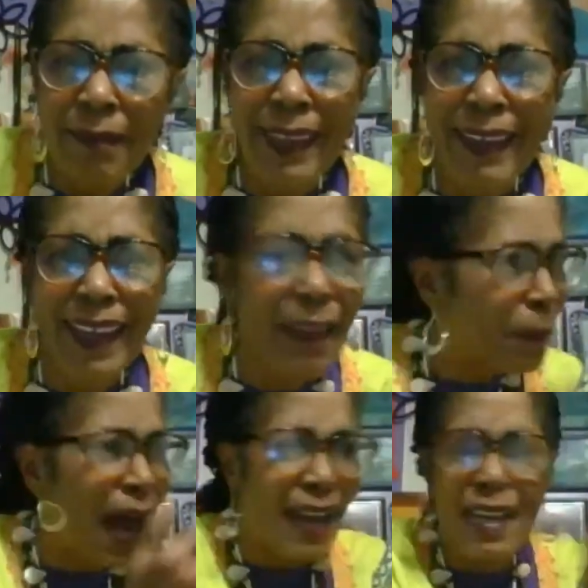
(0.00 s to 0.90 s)

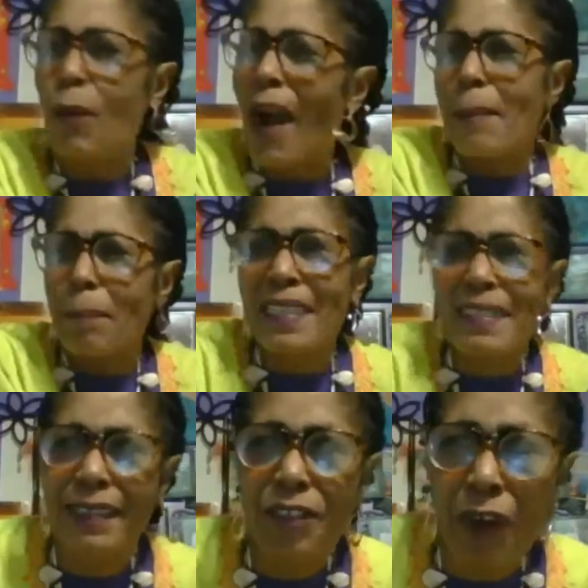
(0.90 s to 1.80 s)
Imani White
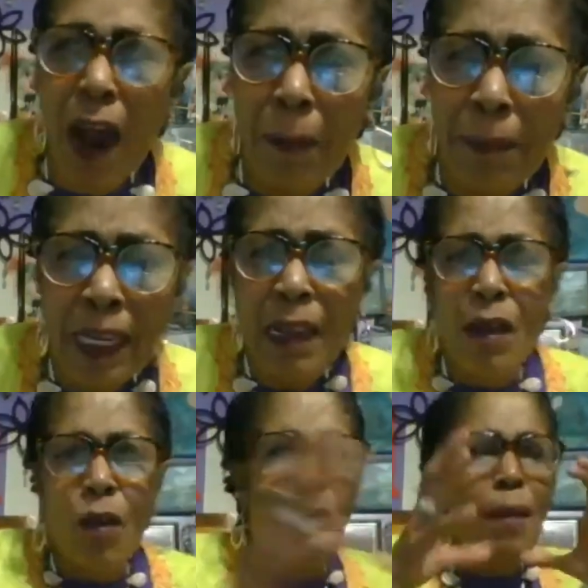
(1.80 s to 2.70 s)
beats a drum.
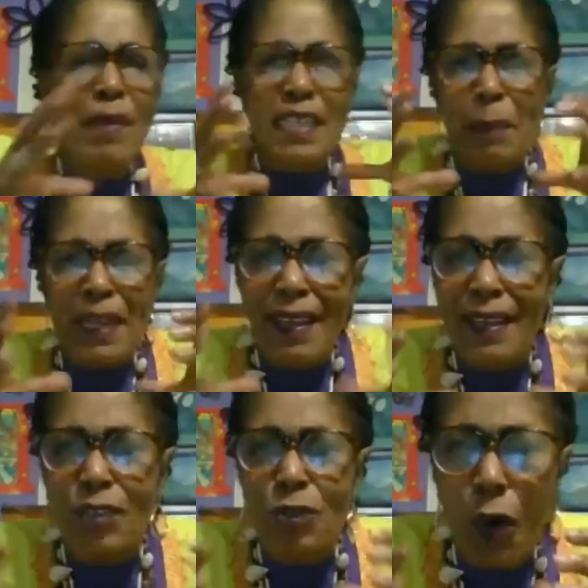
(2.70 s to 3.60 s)
Women speak
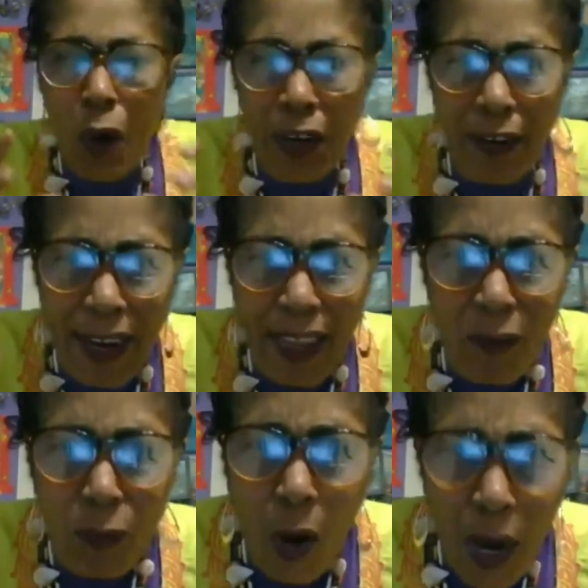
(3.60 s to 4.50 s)
into water and
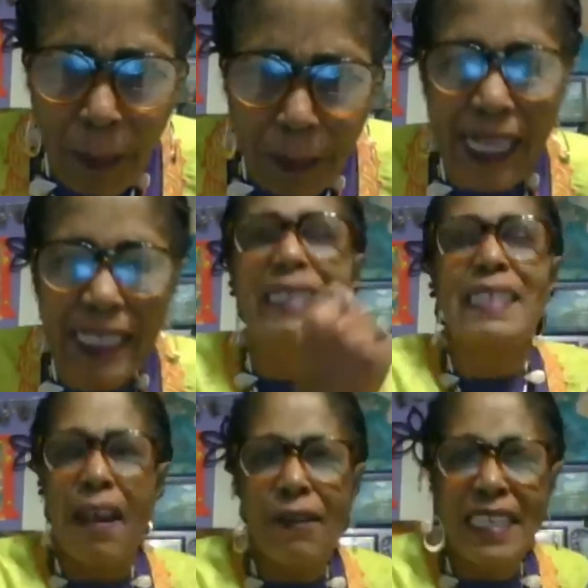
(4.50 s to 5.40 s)
give water blessings
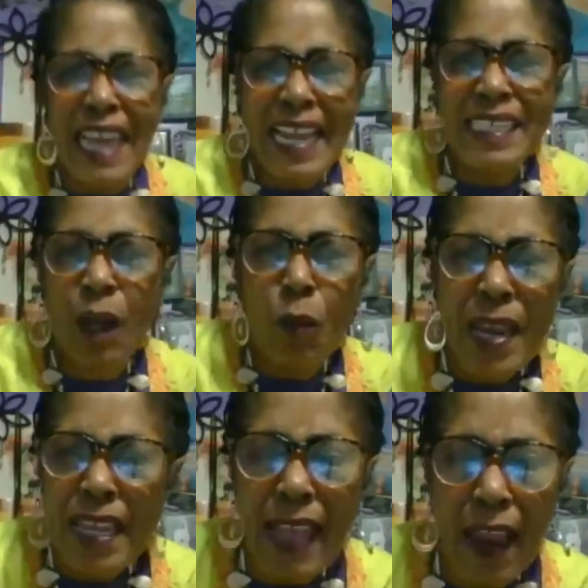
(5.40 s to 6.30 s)
7 days a
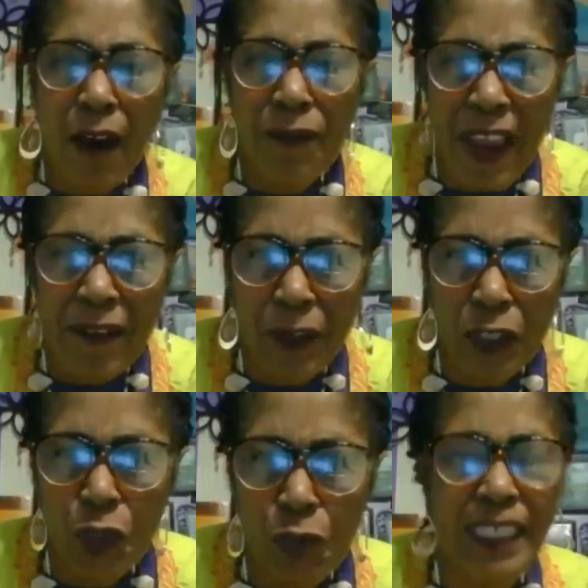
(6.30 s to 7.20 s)
week. They are faithful
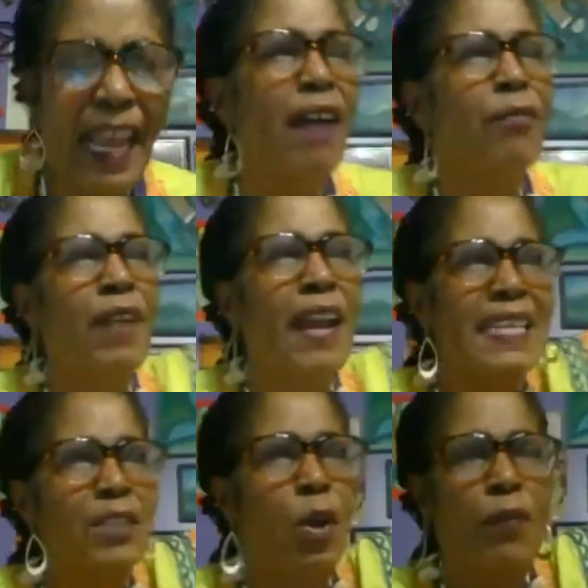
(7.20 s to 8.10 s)
to it. They have
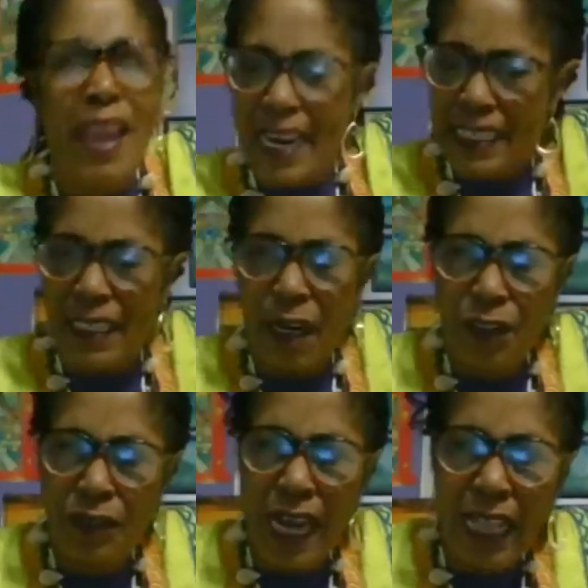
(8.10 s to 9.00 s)
raised over
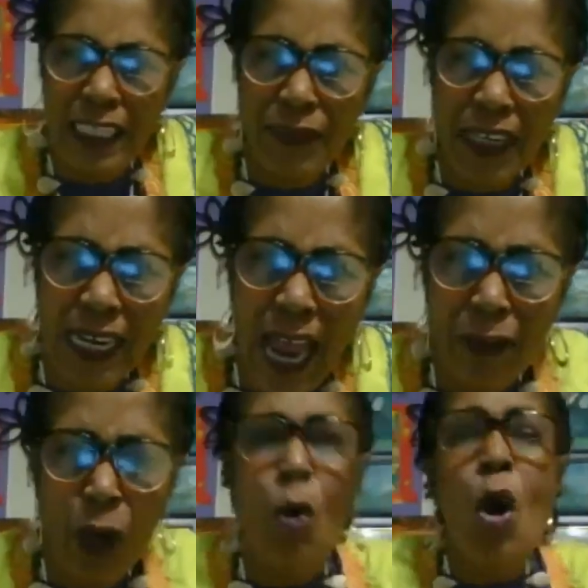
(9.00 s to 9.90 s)
$1,800 for the
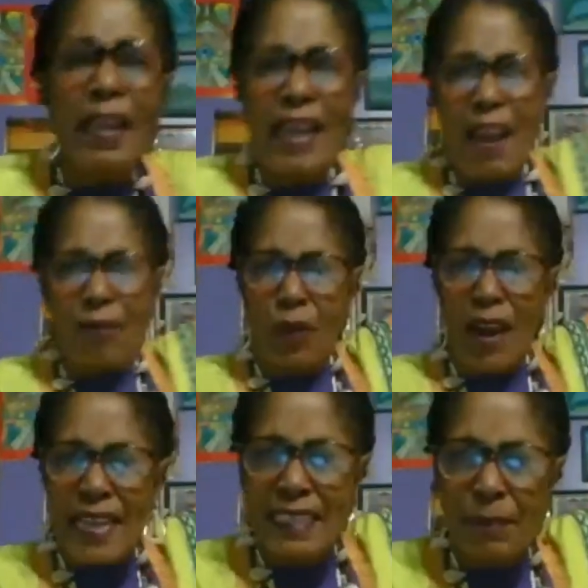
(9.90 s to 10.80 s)
Navajo. They have
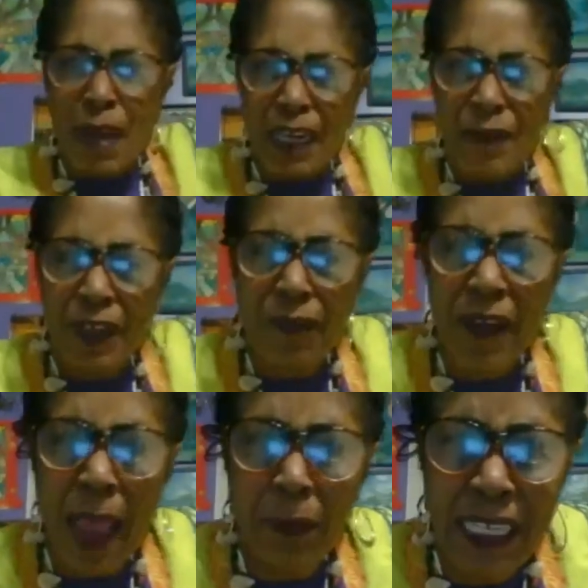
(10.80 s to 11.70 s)
raised money for the
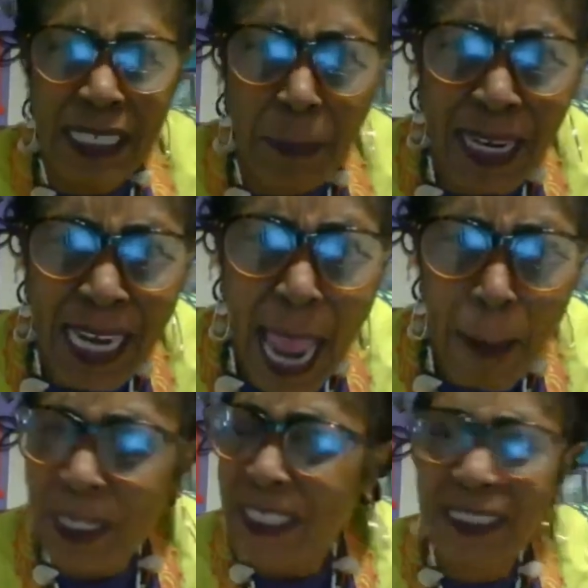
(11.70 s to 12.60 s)
families in Minneapolis.